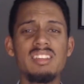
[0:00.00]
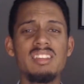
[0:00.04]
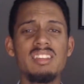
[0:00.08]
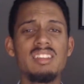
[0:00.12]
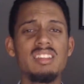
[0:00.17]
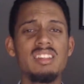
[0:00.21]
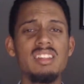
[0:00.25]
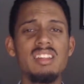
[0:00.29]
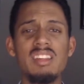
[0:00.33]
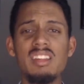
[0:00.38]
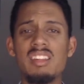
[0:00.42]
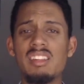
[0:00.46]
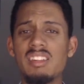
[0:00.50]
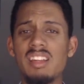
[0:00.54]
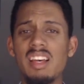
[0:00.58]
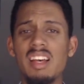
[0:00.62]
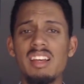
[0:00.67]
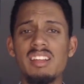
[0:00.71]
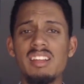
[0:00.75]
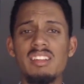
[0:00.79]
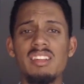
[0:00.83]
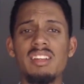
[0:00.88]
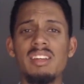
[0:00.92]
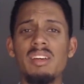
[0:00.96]

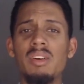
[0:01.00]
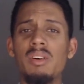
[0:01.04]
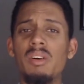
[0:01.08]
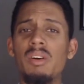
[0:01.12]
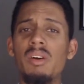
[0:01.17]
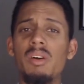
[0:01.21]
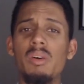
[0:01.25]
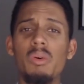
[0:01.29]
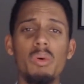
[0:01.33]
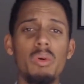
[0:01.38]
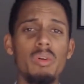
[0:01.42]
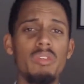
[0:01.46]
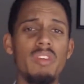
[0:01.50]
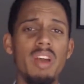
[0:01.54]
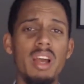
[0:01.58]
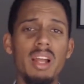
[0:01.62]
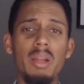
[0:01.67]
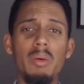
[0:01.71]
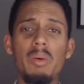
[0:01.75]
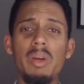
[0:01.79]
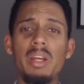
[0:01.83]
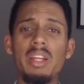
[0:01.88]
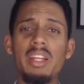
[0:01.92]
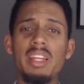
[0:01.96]
synthesizing, or
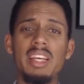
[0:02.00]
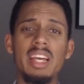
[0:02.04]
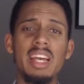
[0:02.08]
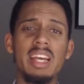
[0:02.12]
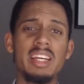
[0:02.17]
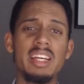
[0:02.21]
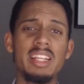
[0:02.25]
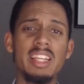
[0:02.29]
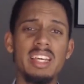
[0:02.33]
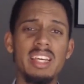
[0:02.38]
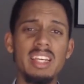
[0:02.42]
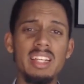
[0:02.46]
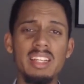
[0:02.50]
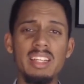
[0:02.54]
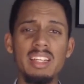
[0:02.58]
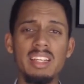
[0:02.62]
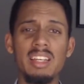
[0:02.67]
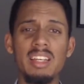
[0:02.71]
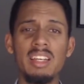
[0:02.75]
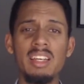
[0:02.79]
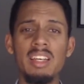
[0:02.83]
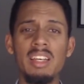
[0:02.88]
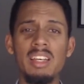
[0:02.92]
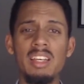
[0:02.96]
evaluating and creating,